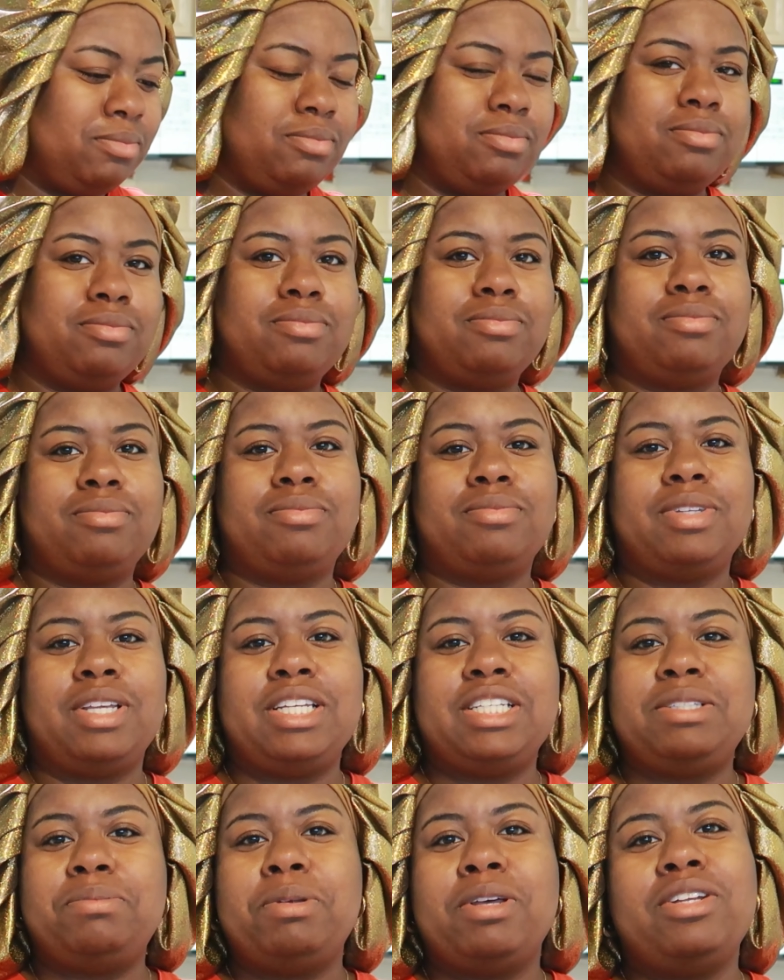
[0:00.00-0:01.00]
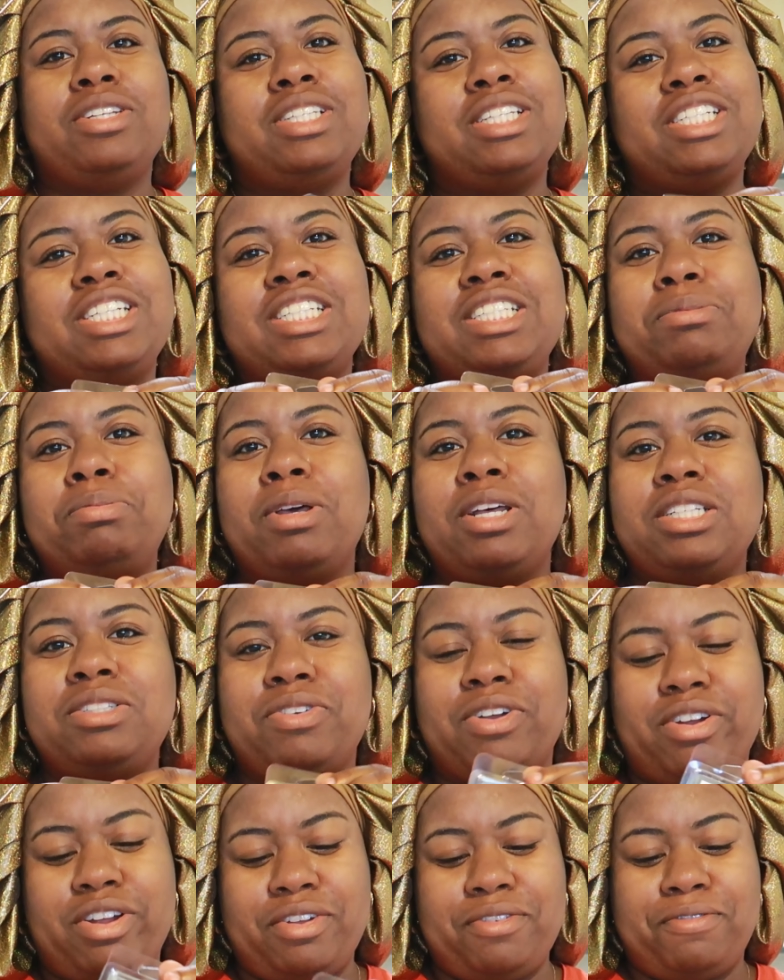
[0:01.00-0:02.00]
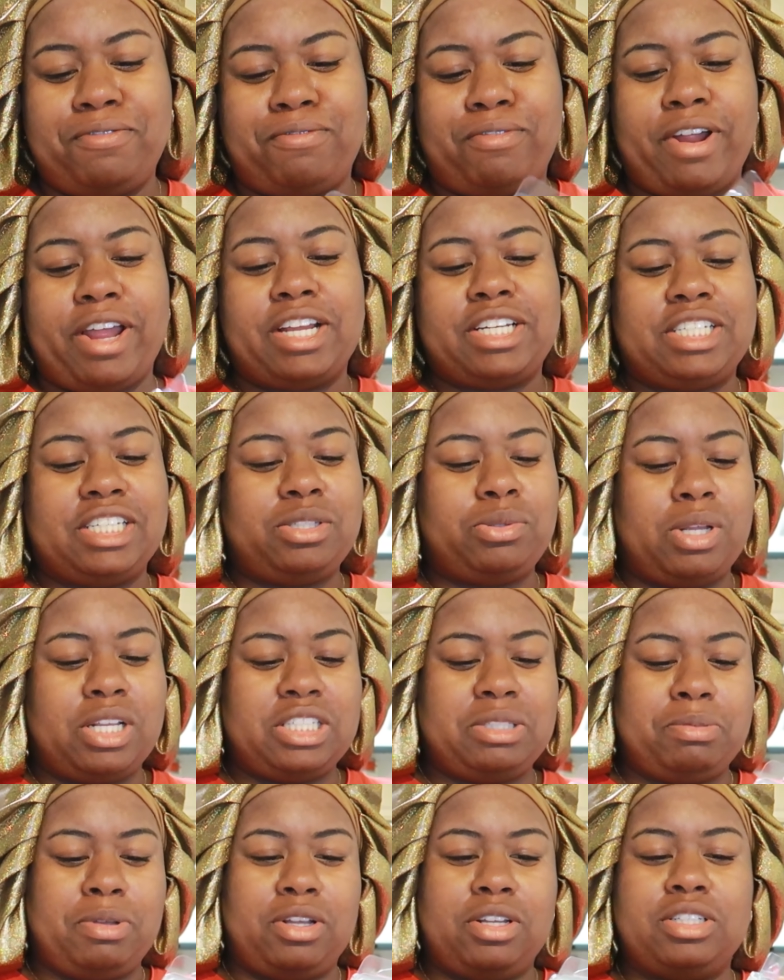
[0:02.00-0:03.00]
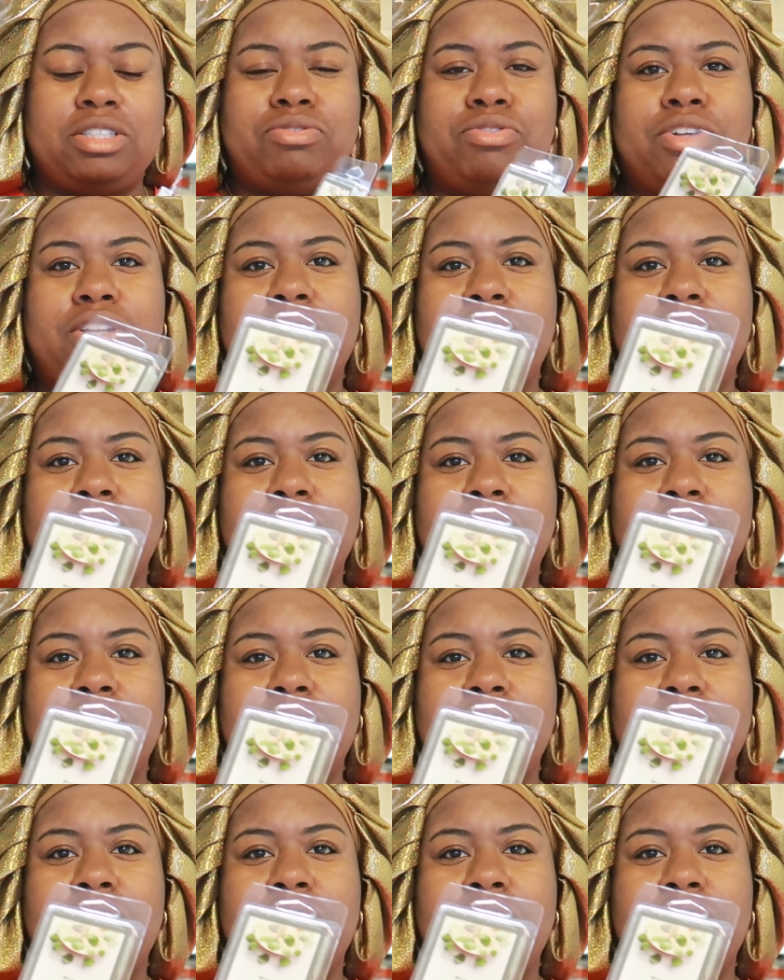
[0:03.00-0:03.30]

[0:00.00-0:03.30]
Mm, it smells, it just smells very fresh. This one smells